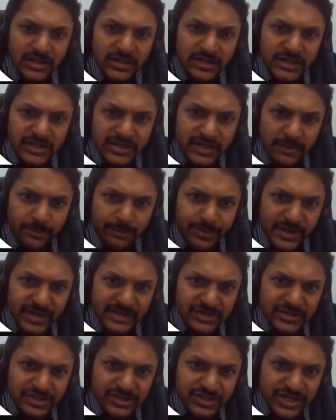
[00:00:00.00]
the
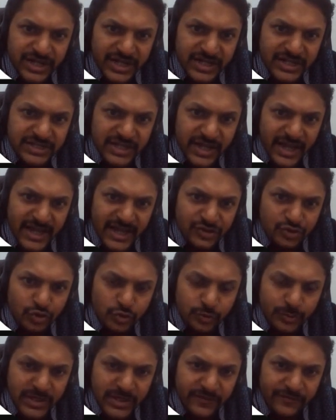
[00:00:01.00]
temperature change has
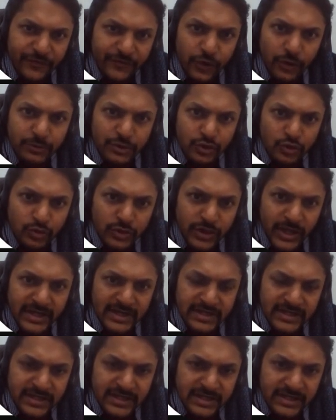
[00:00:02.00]
to be from
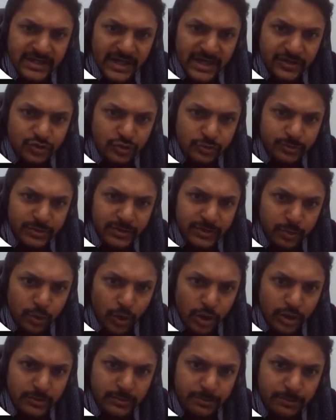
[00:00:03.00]
290 it has to be
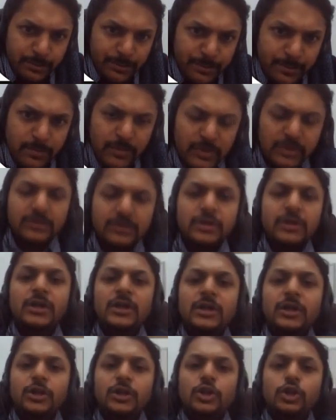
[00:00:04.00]
brought
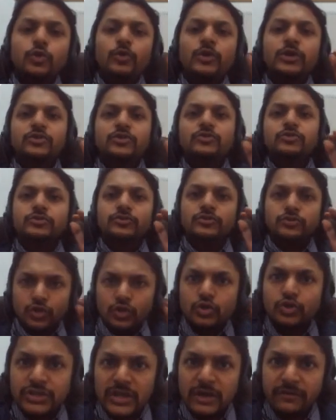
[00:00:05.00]
lower to
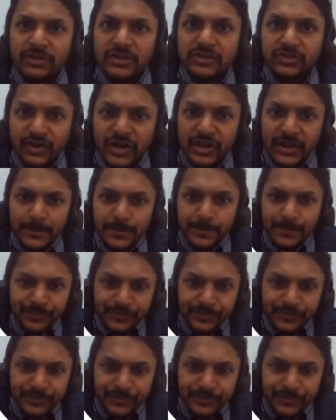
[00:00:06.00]
273